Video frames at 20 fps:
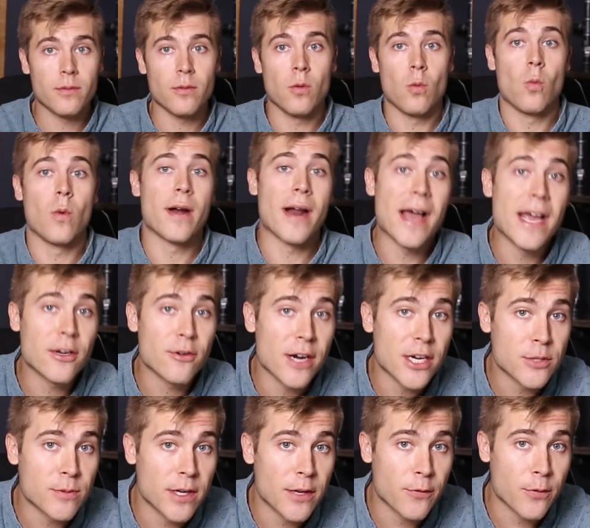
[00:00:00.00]
When I
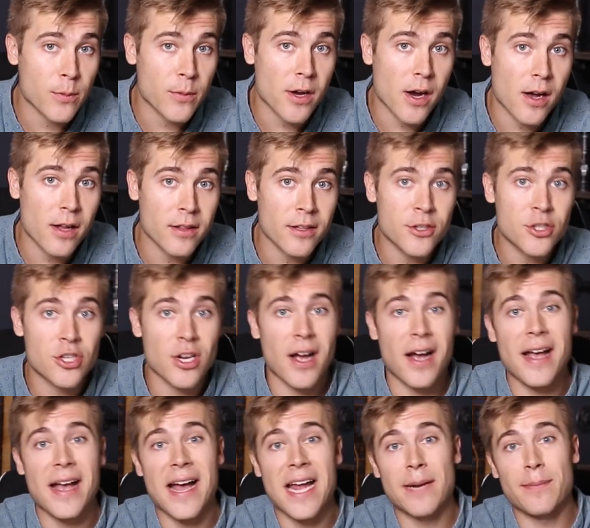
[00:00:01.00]
graduated from college, I
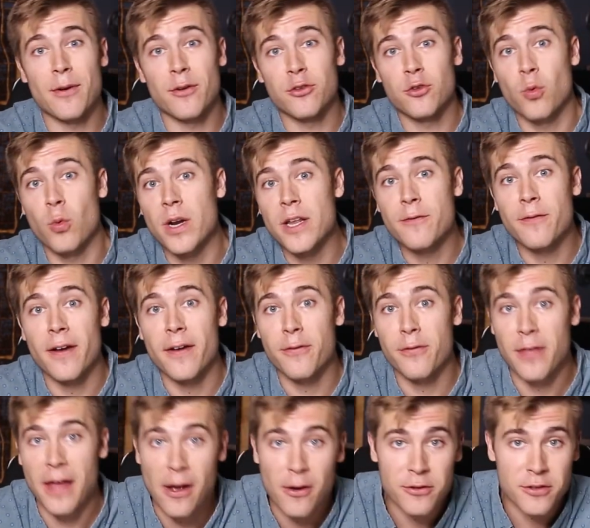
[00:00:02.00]
had about
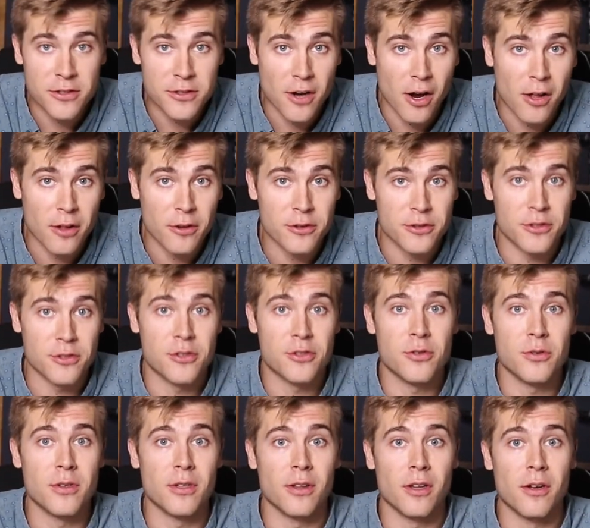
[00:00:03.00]
$25,000 in
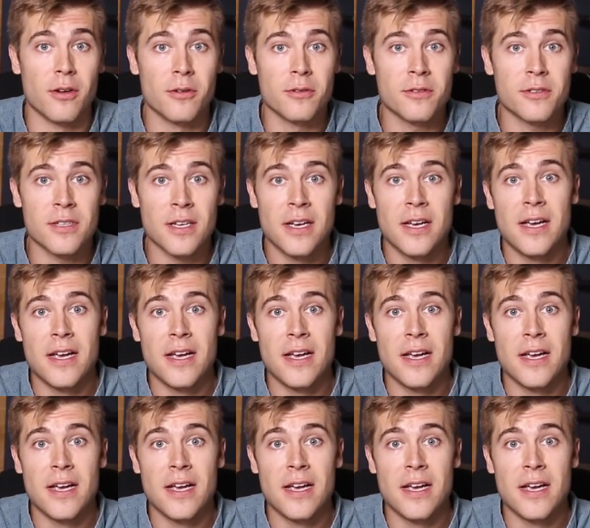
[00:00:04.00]
student loans,